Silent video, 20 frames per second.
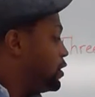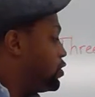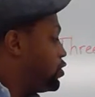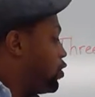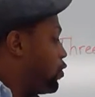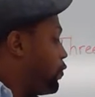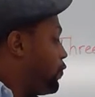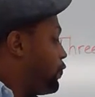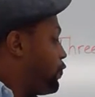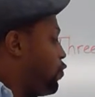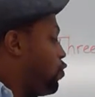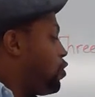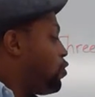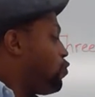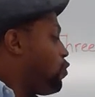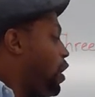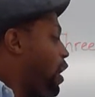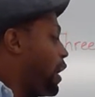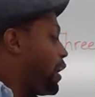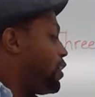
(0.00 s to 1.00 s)
So
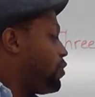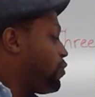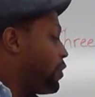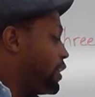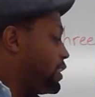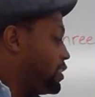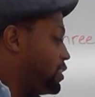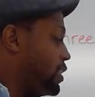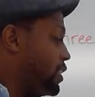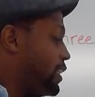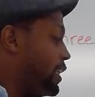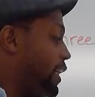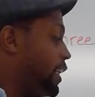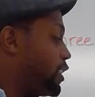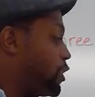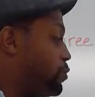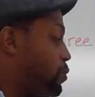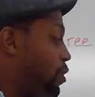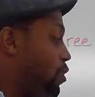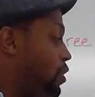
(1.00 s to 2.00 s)
4y raised to the
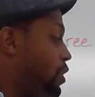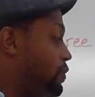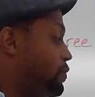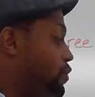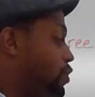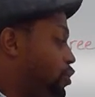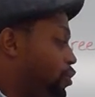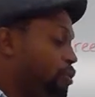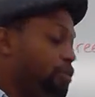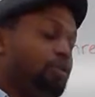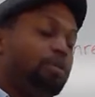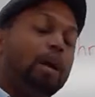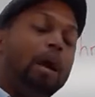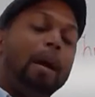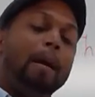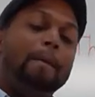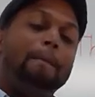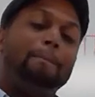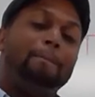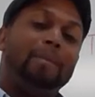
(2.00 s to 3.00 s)
exponent of 2
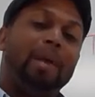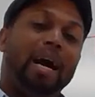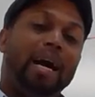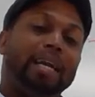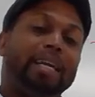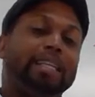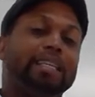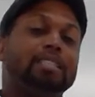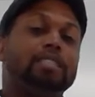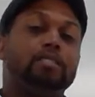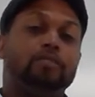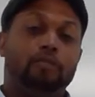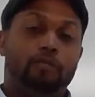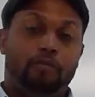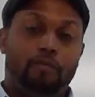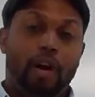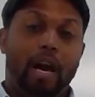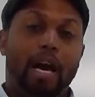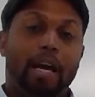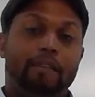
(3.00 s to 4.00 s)
minus
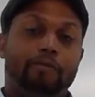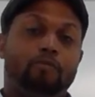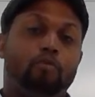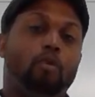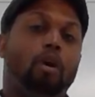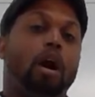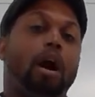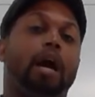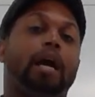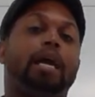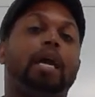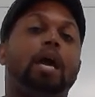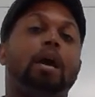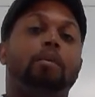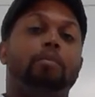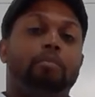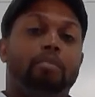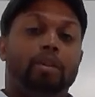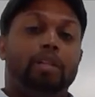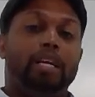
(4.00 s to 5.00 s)
5y
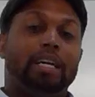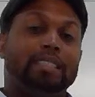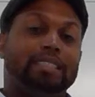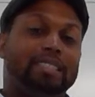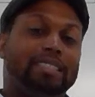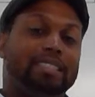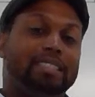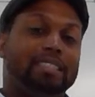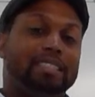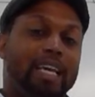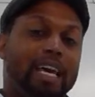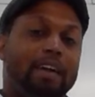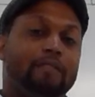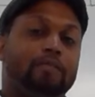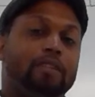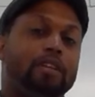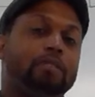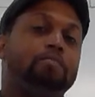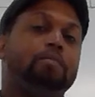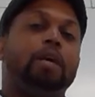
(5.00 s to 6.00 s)
plus
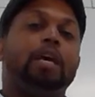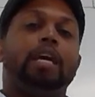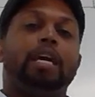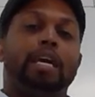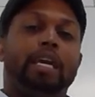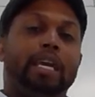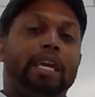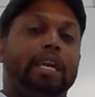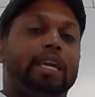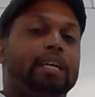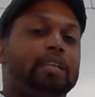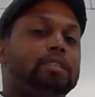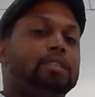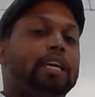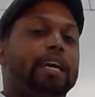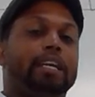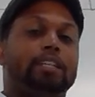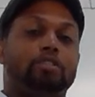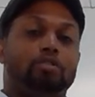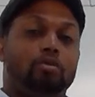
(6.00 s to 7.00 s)
7 is
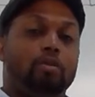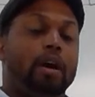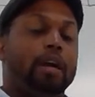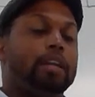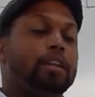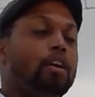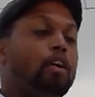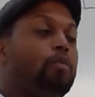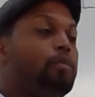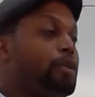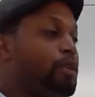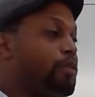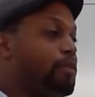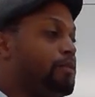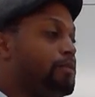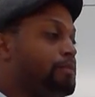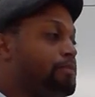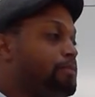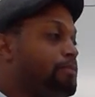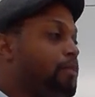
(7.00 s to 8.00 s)
a trinomial.
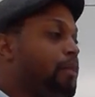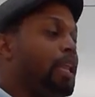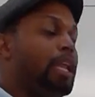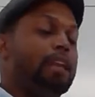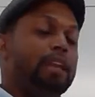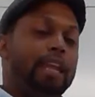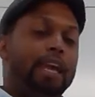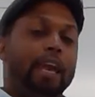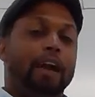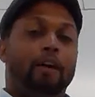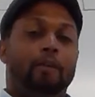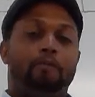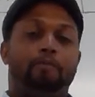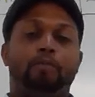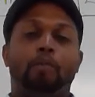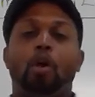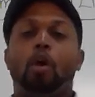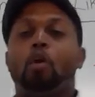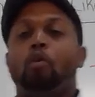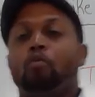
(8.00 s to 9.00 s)
Now,
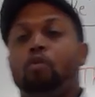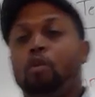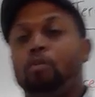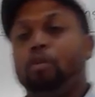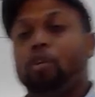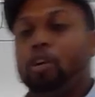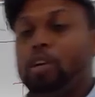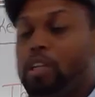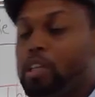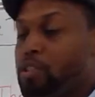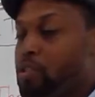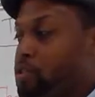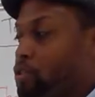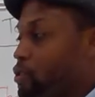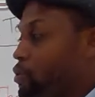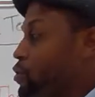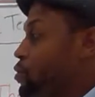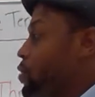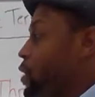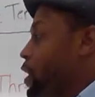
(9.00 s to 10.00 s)
what we're going to
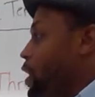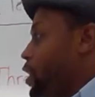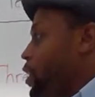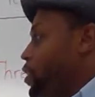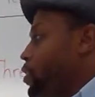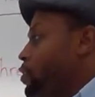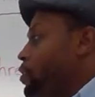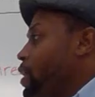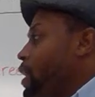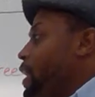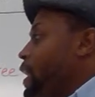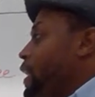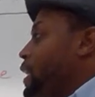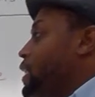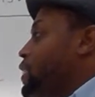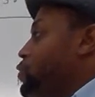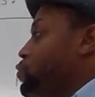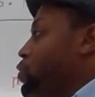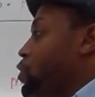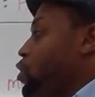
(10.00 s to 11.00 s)
do here
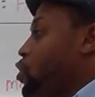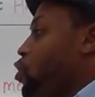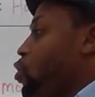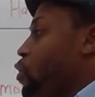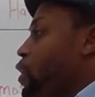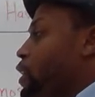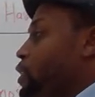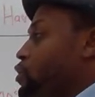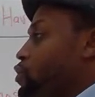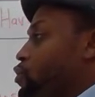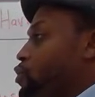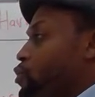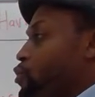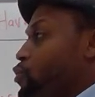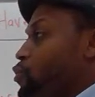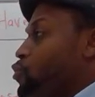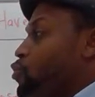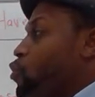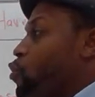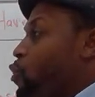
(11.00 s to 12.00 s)
is we're going
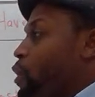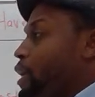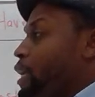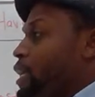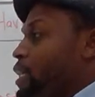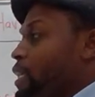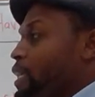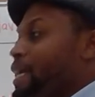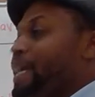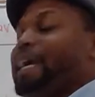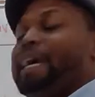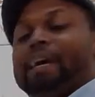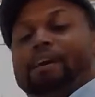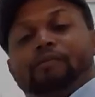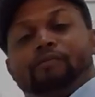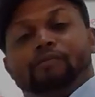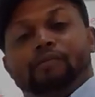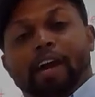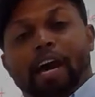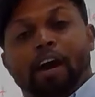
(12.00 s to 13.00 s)
to quickly
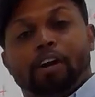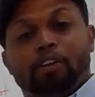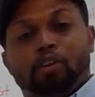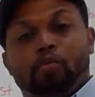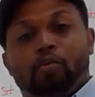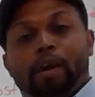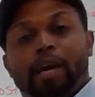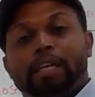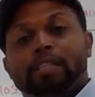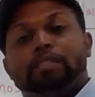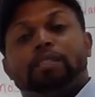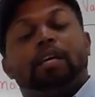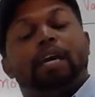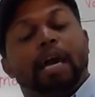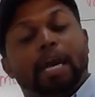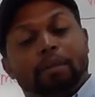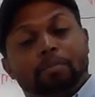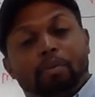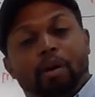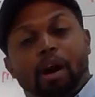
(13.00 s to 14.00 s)
evaluate
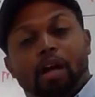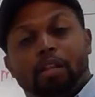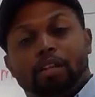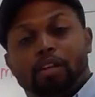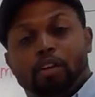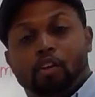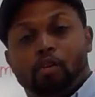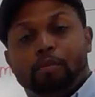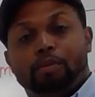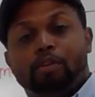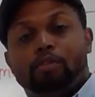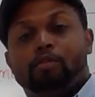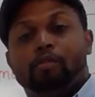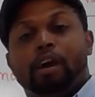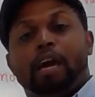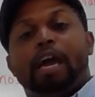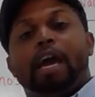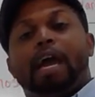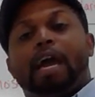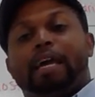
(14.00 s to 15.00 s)
a polynomial
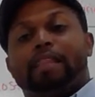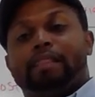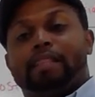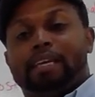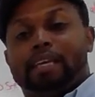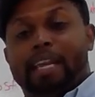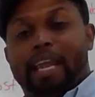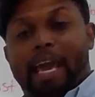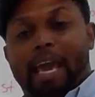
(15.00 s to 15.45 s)
and then